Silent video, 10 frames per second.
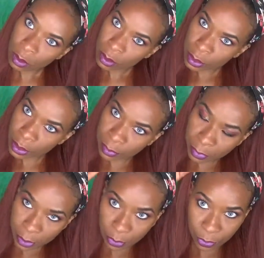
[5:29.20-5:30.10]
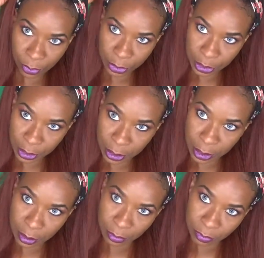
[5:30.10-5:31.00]
Simply
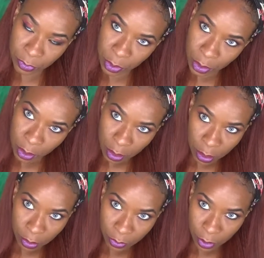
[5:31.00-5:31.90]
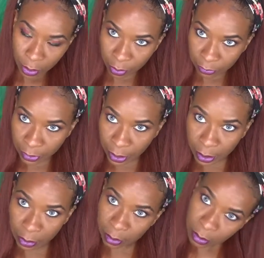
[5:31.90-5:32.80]
gorgeous. I don't know if I